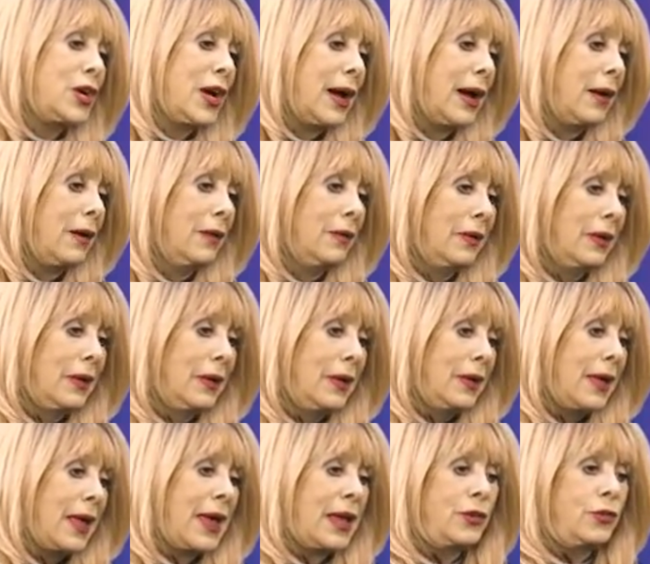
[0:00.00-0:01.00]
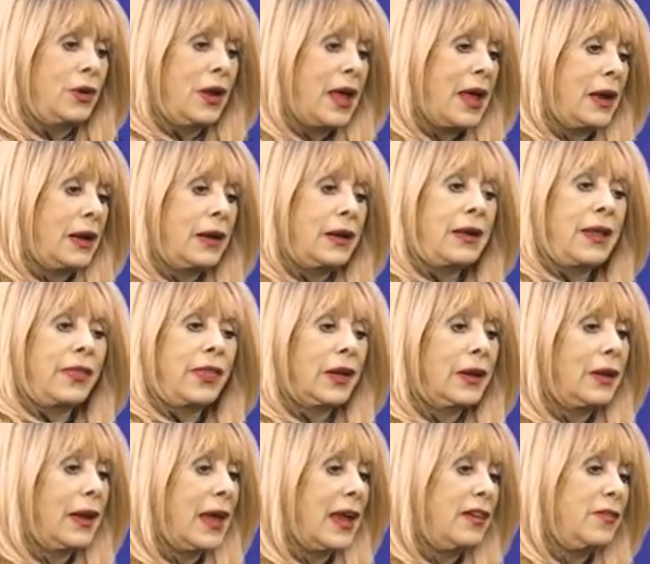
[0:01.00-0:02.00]
Chow, and
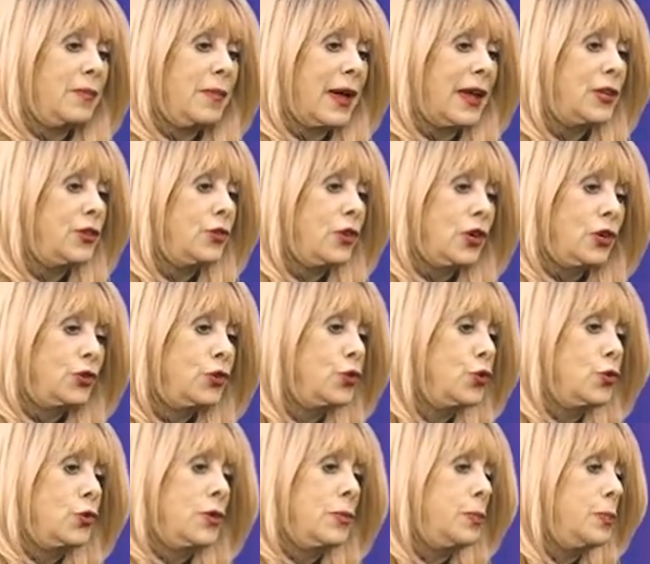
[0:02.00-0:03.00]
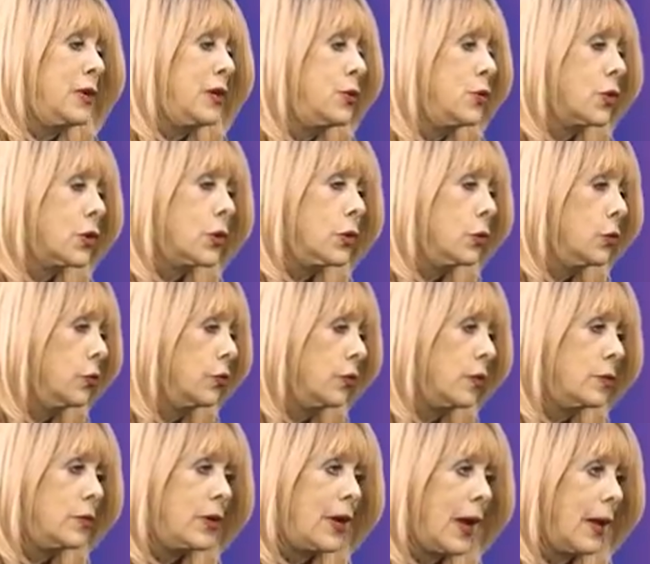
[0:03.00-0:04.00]
another client of mine, June and Peter Koo
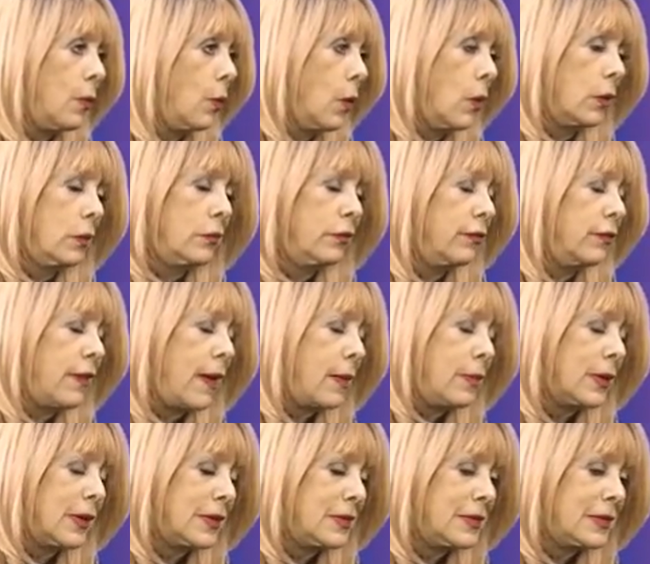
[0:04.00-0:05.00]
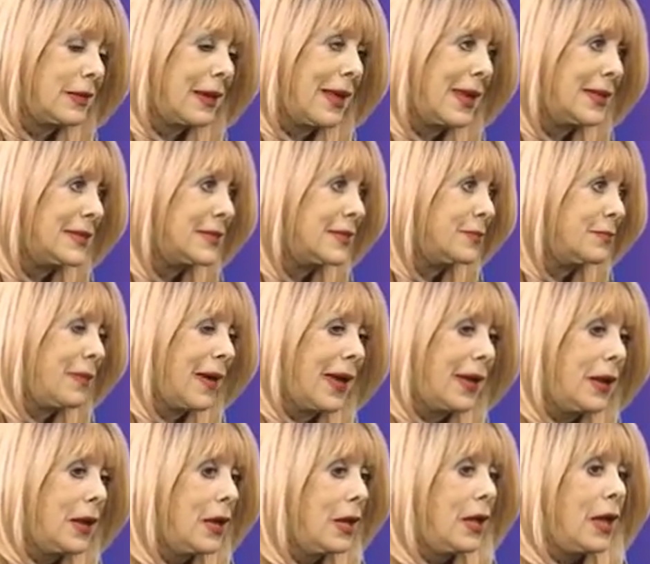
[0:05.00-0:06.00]
from Taiwan, fabulous clients of
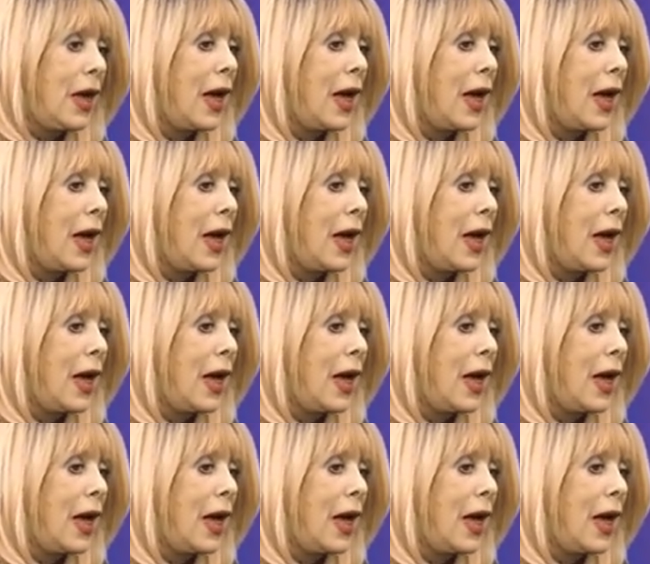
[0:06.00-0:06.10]
mine.